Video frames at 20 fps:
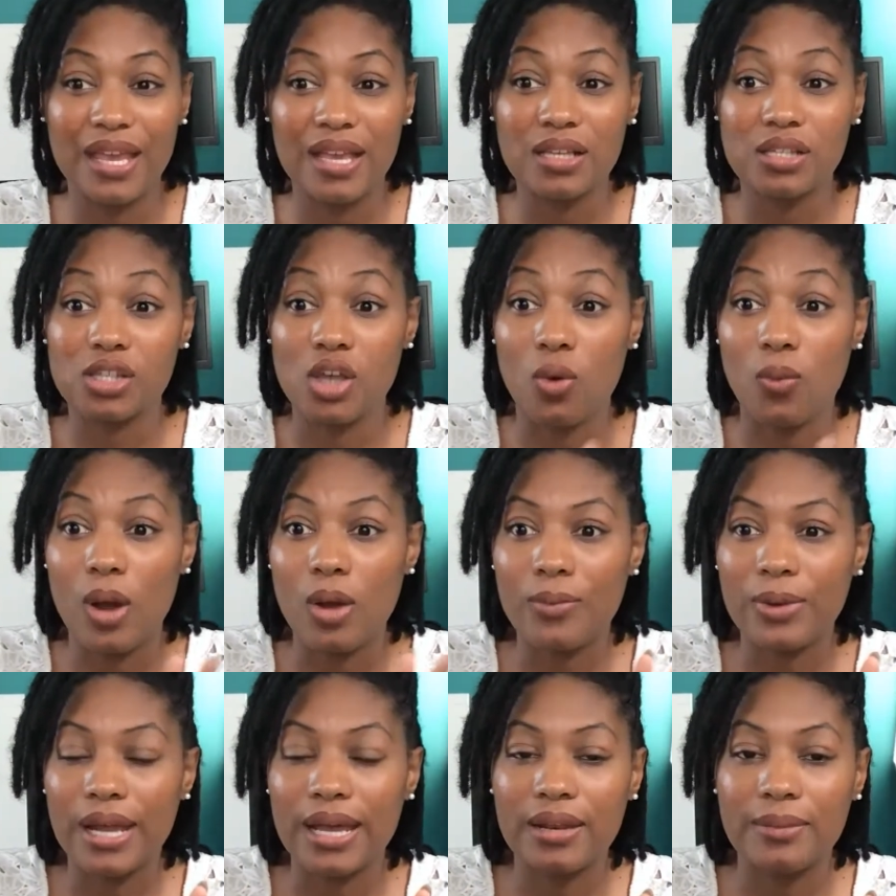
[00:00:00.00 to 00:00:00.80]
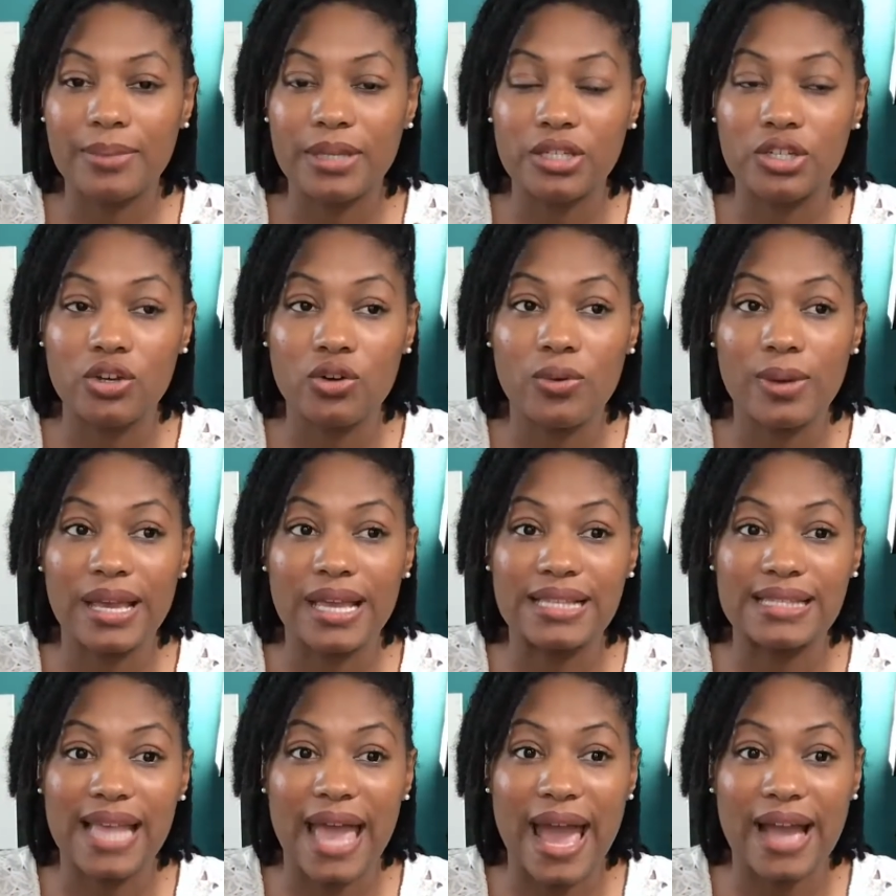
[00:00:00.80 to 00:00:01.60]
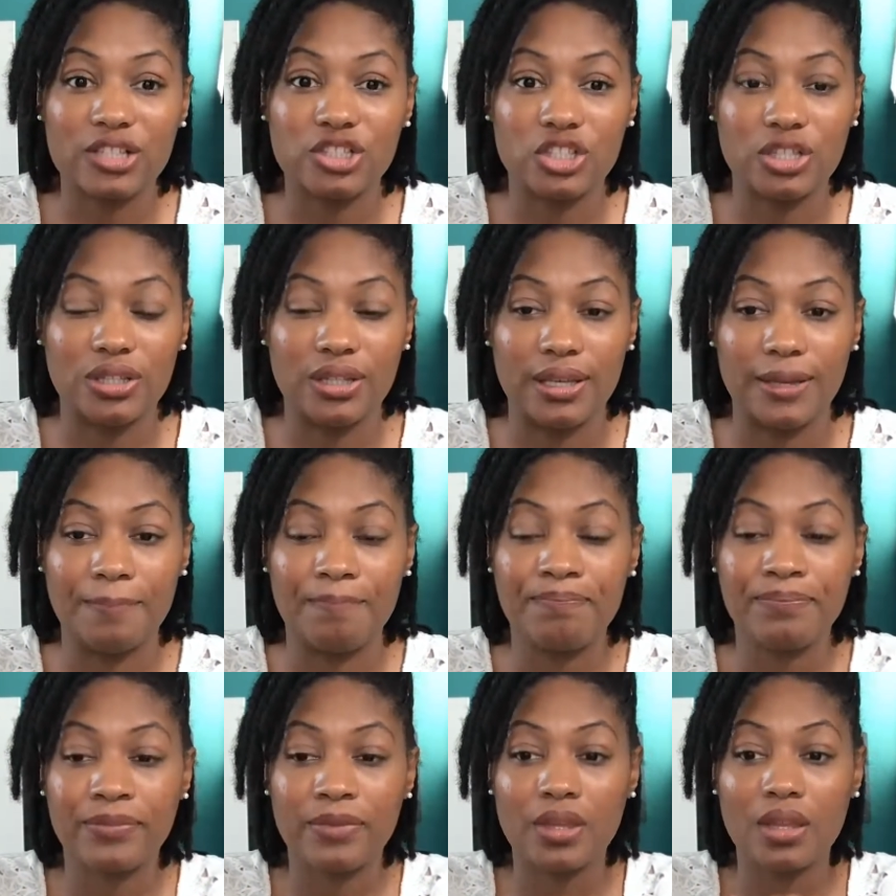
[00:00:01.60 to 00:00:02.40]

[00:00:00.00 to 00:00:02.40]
So what we're going to be doing is actually,